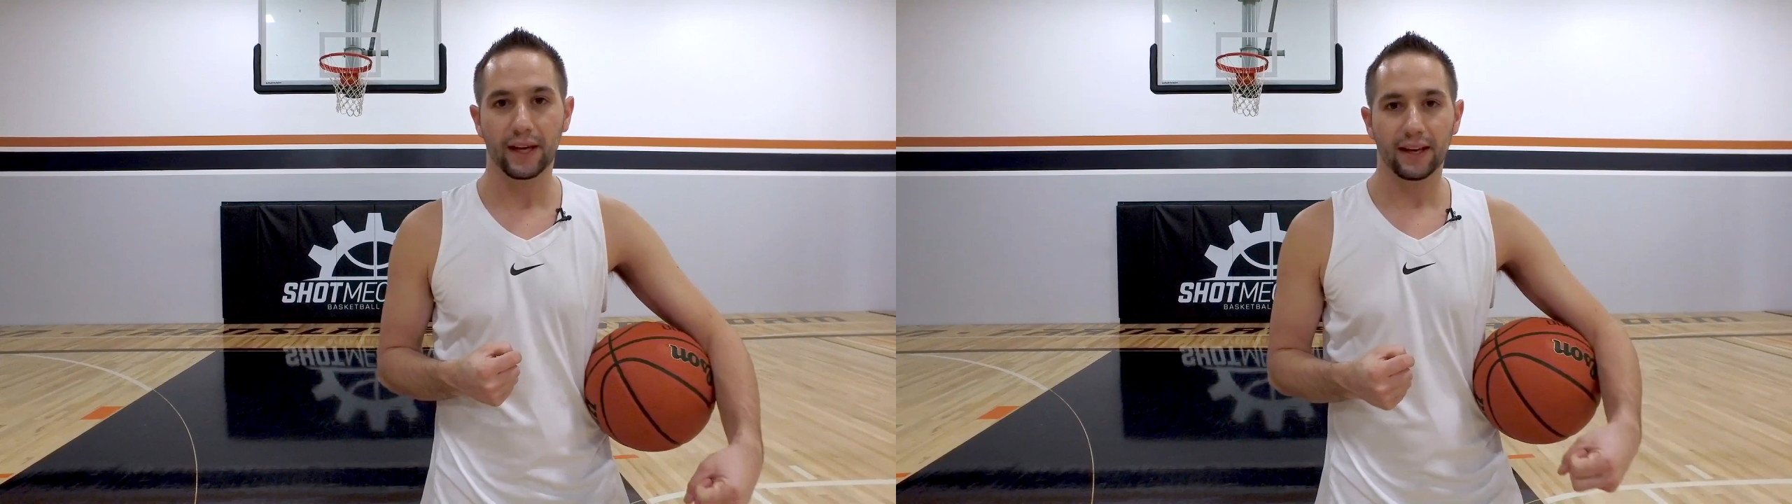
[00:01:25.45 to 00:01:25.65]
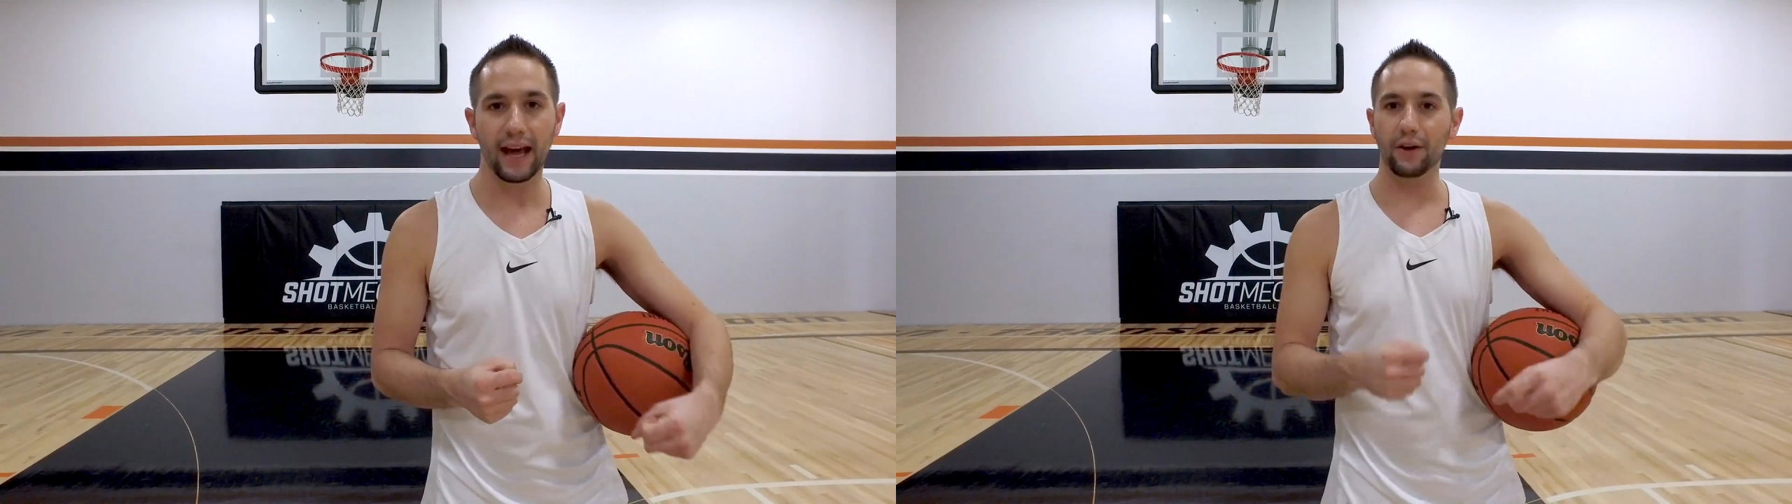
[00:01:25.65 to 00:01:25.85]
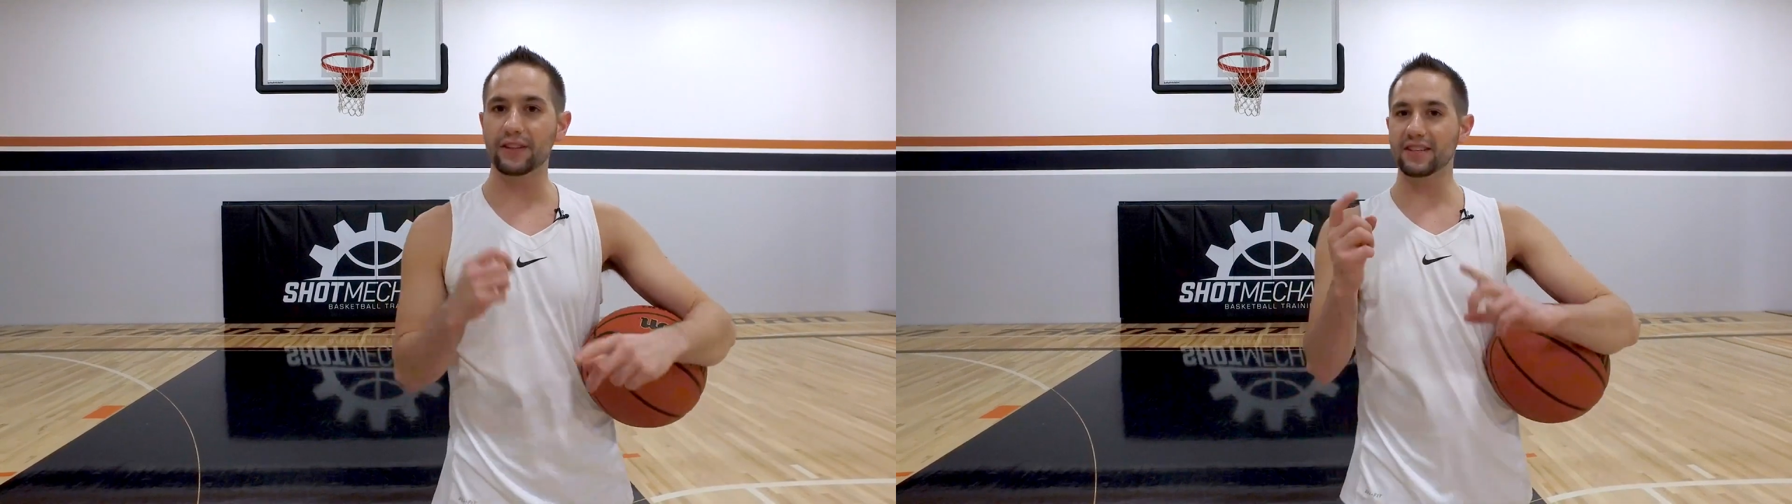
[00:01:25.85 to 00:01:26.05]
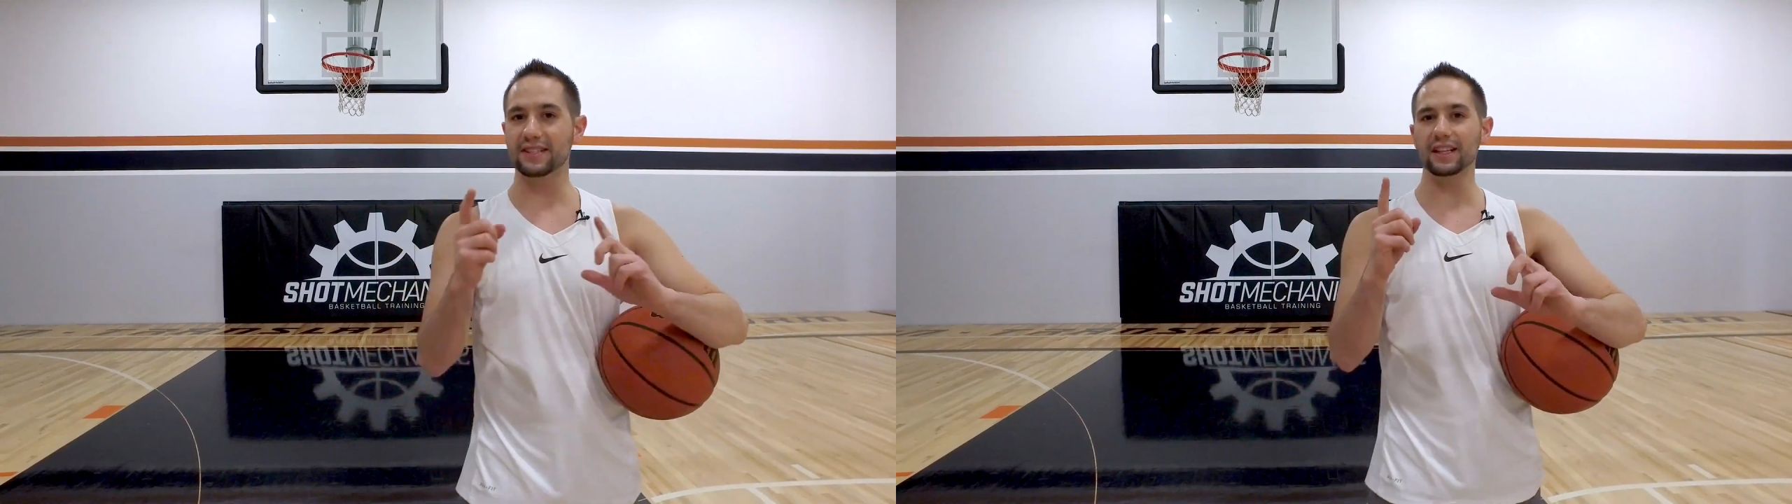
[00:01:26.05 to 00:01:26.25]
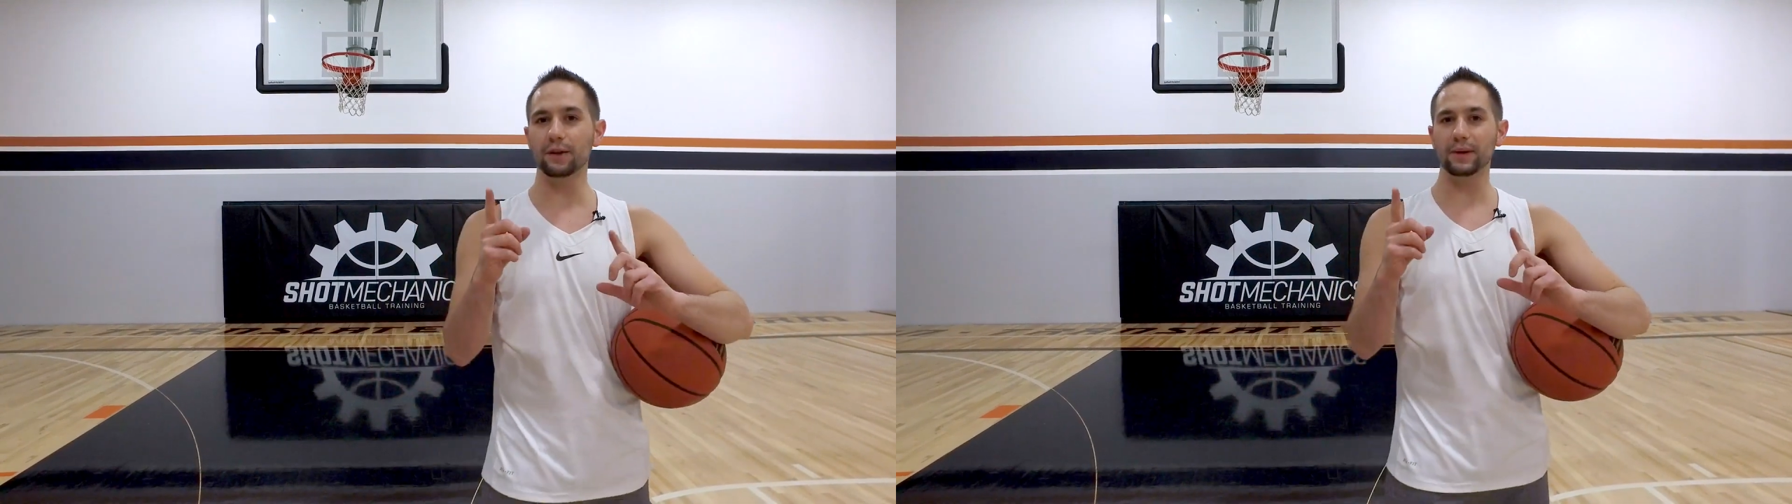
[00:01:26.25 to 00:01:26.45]
Now, this is
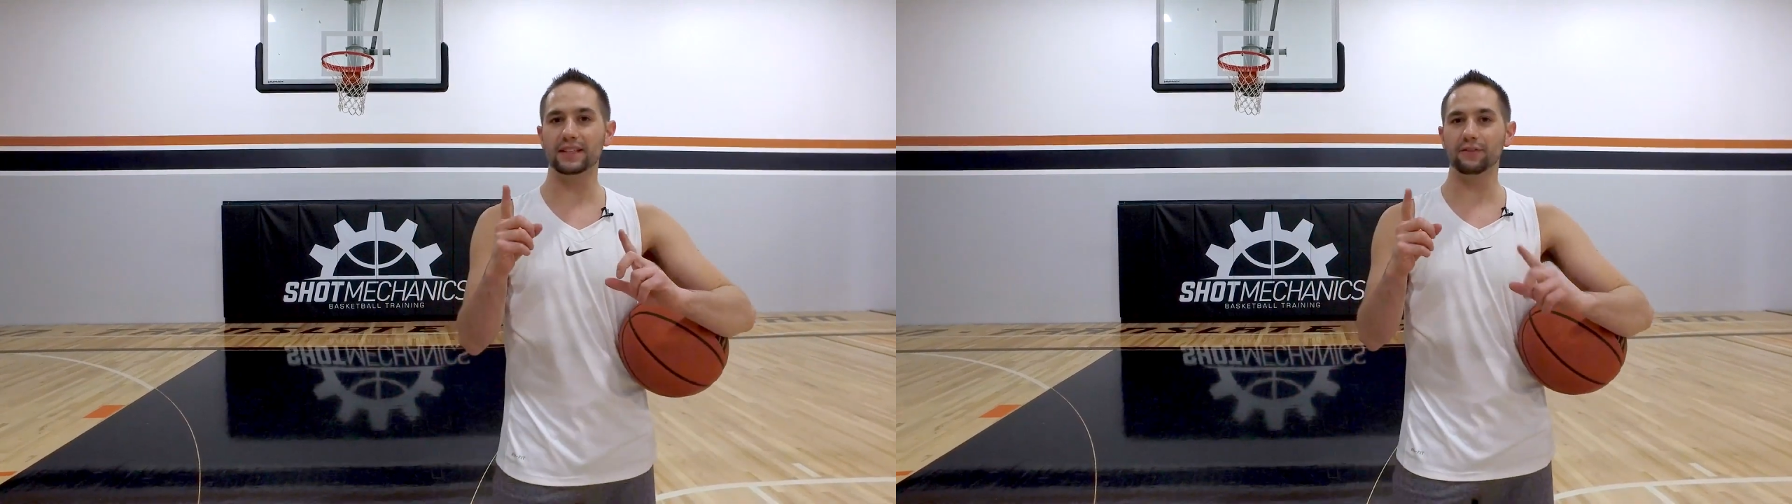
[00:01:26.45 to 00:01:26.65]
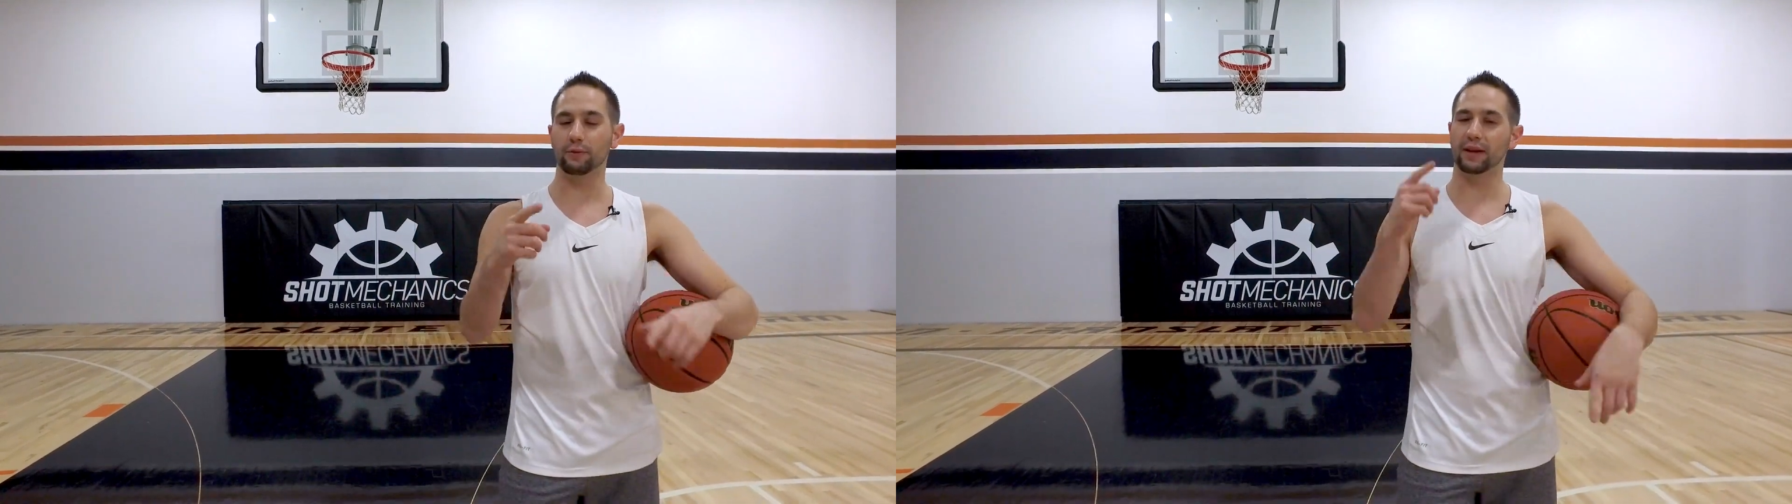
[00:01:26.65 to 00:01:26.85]
a little bit different